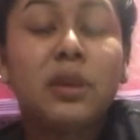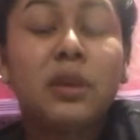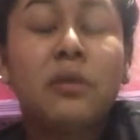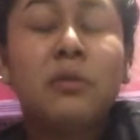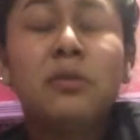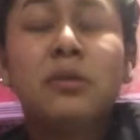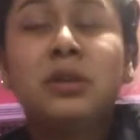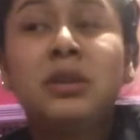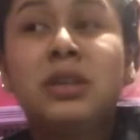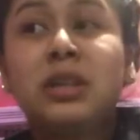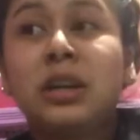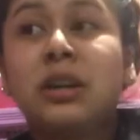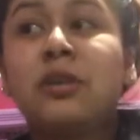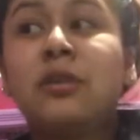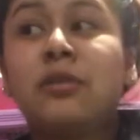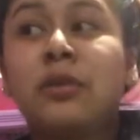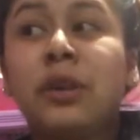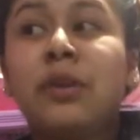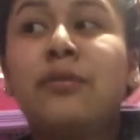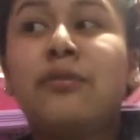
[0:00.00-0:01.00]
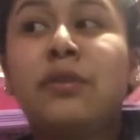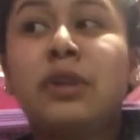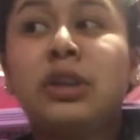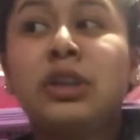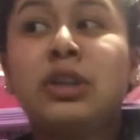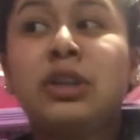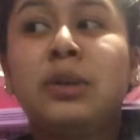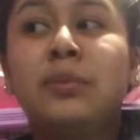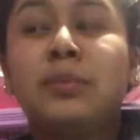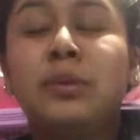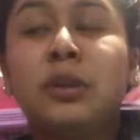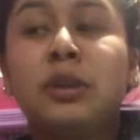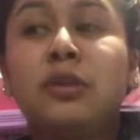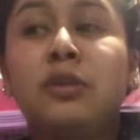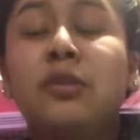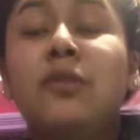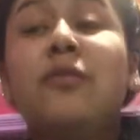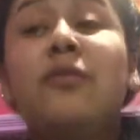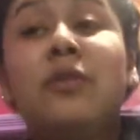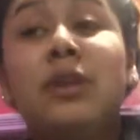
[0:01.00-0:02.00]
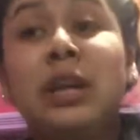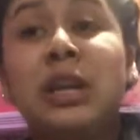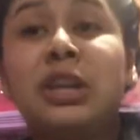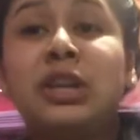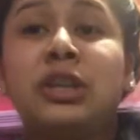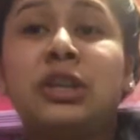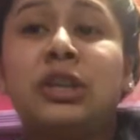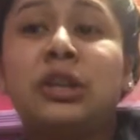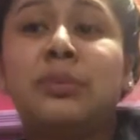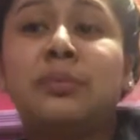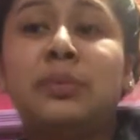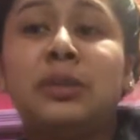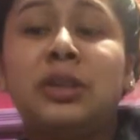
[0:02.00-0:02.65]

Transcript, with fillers: it was like a great friendship and a good relationship,